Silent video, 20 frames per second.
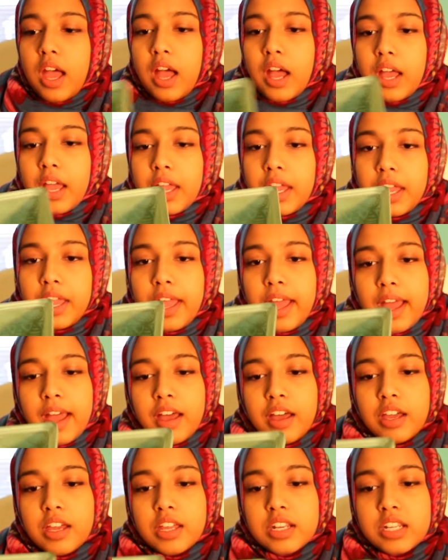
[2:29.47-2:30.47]
I
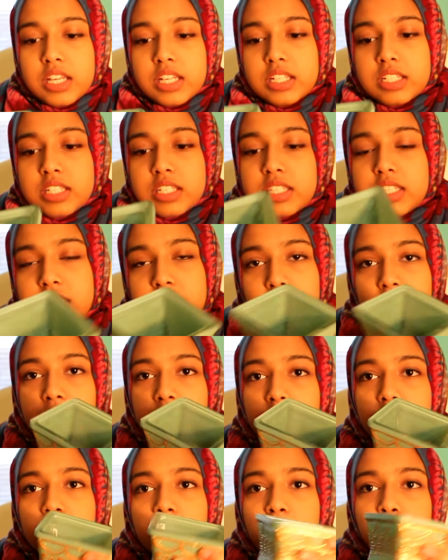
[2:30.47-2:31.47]
had a
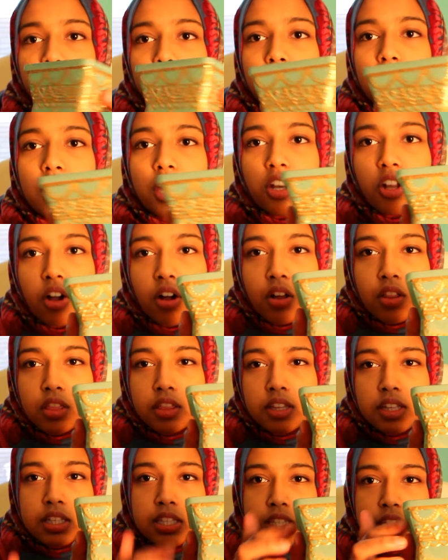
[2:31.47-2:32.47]
design made
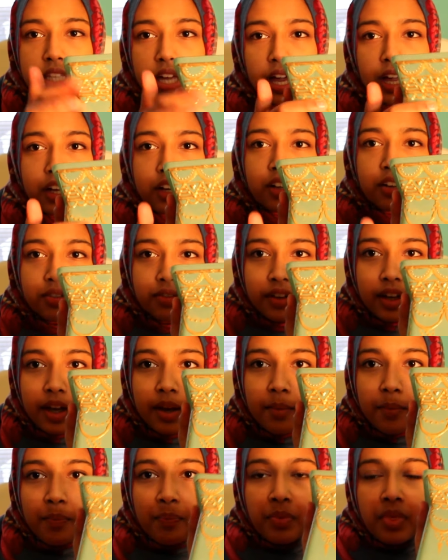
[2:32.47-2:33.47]
on this side of
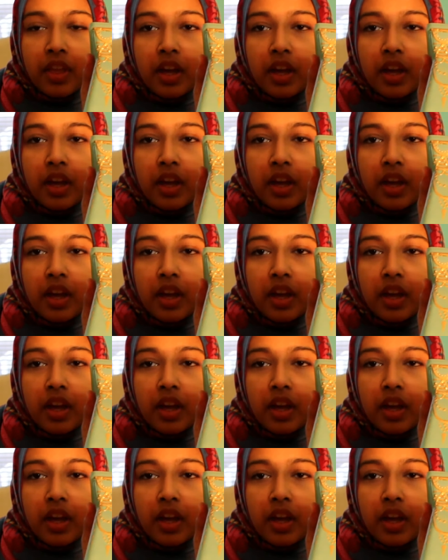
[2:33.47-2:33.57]
it.